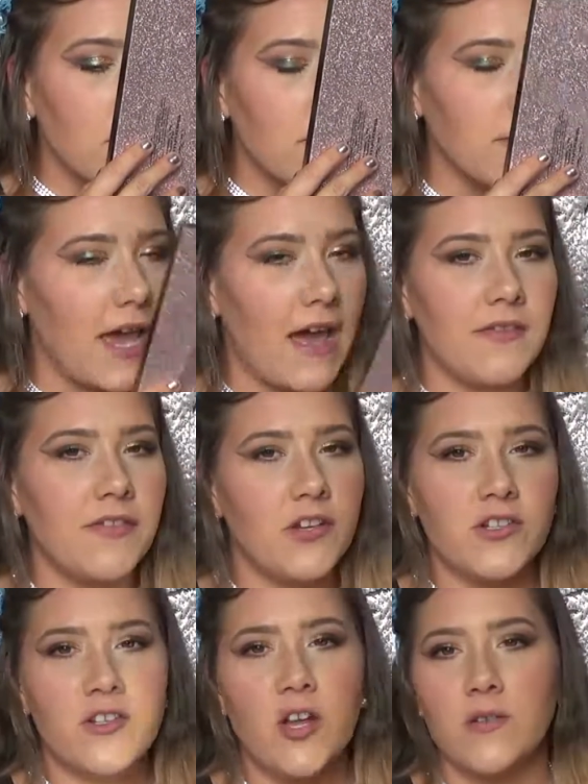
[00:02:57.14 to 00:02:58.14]
Yeah,
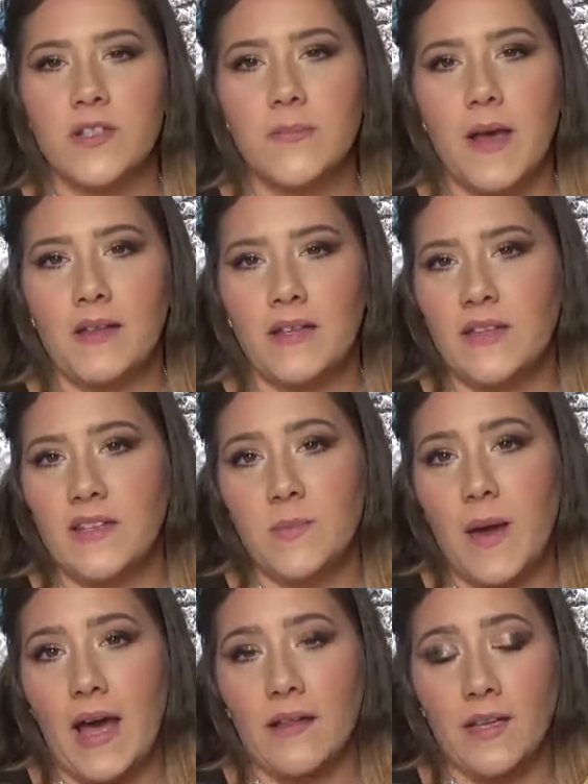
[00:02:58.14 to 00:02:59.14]
there's no smell in this
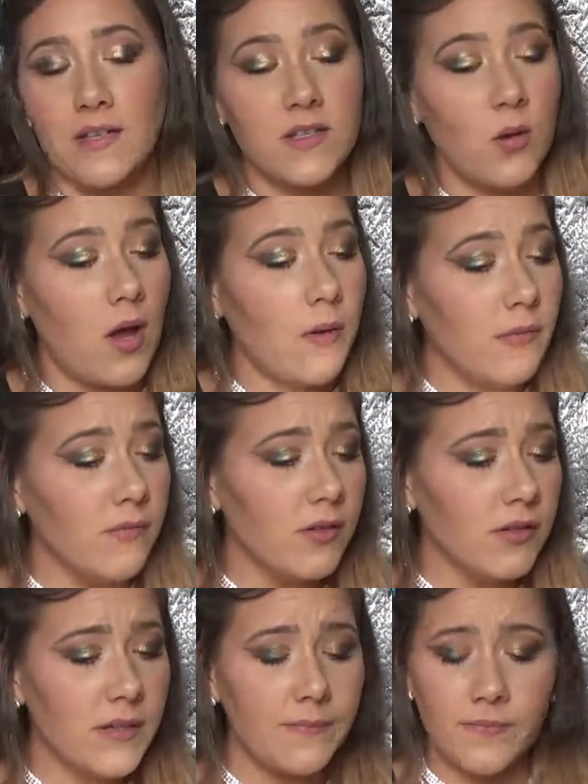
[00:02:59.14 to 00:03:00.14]
palette, so I'm
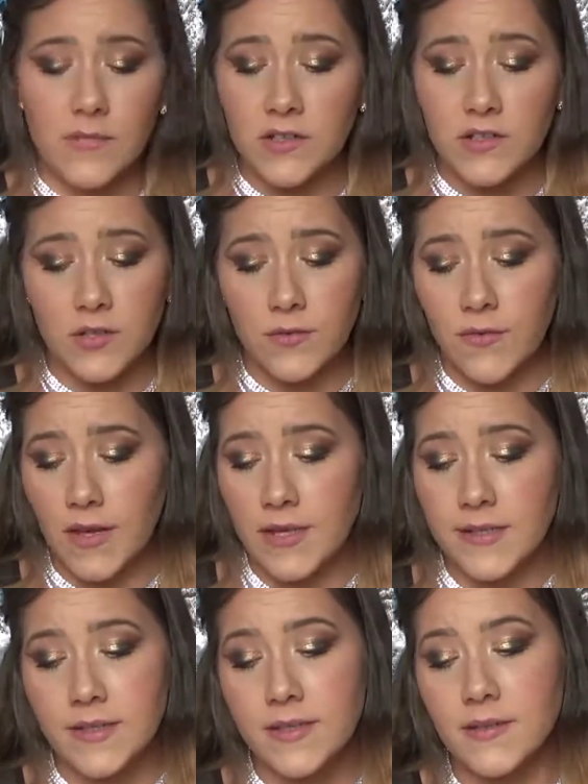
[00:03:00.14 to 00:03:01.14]
really Too
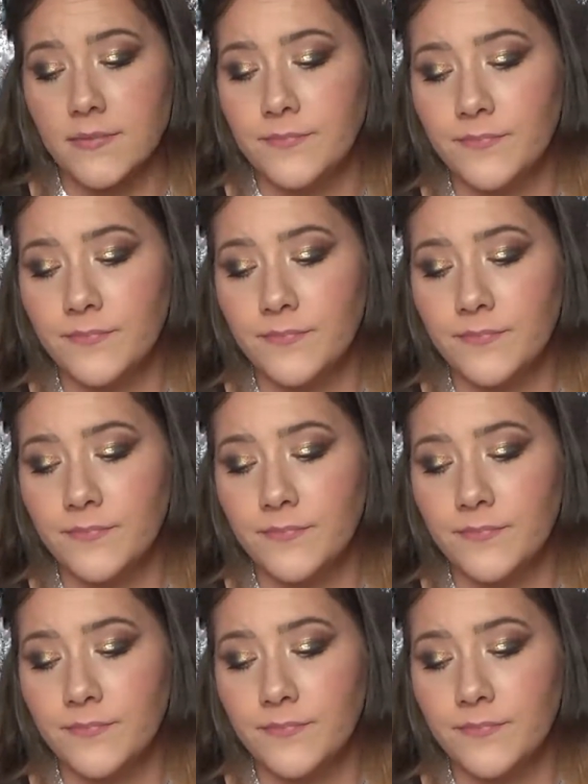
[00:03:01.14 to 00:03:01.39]
Faced.